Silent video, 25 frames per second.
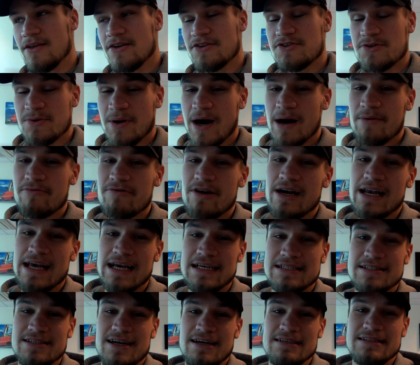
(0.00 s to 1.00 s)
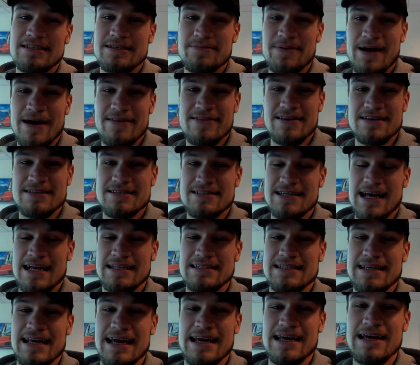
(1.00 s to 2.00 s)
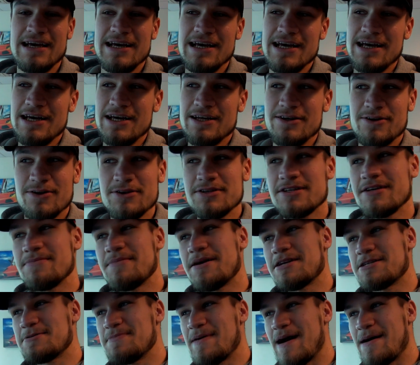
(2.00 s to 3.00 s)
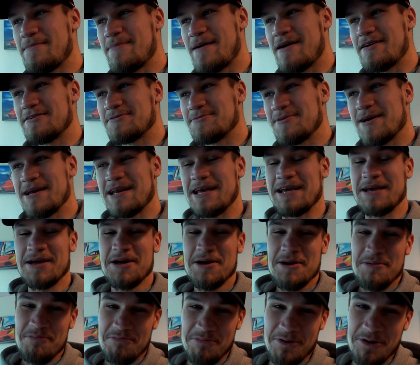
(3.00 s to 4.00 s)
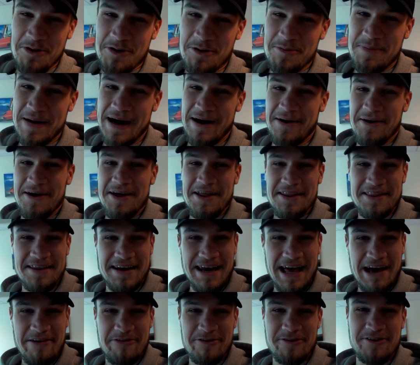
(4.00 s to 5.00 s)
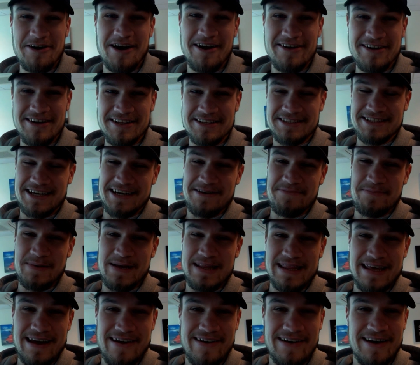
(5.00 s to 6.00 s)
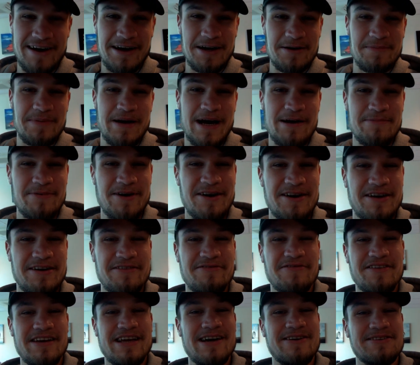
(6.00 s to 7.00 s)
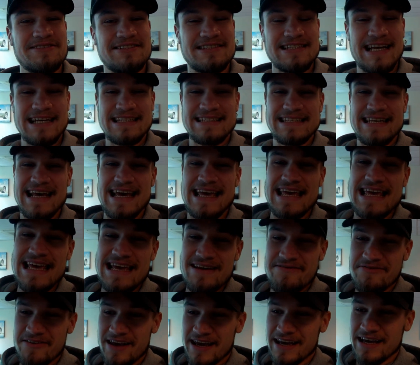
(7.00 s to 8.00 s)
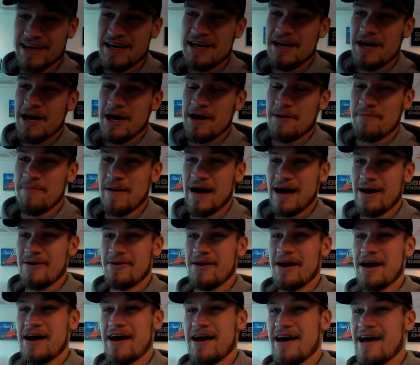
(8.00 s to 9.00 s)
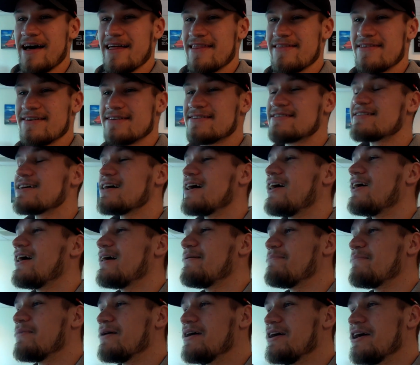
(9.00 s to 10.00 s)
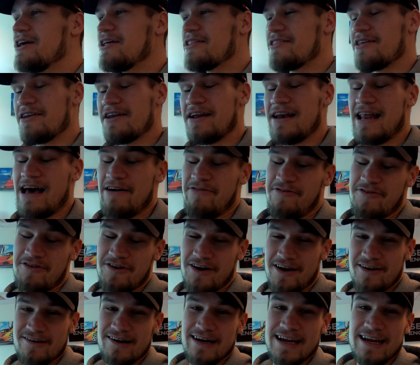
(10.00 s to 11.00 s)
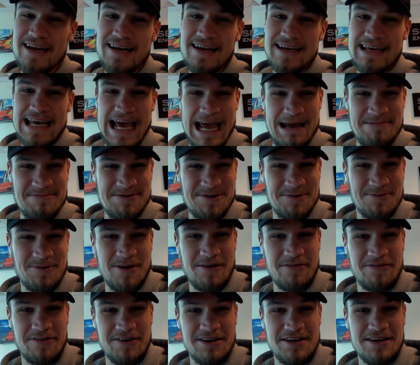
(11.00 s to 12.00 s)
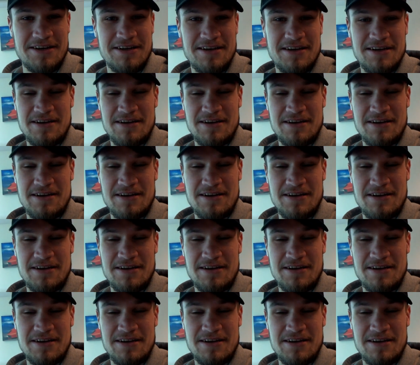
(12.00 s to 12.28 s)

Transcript: So I'm really excited about this Saturday. Not so much about Barry's wedding, more about the LaFerrari that's going to be there. And I'm going to be uploading a video on Saturday evening about the time that a LaFerrari came to Watford.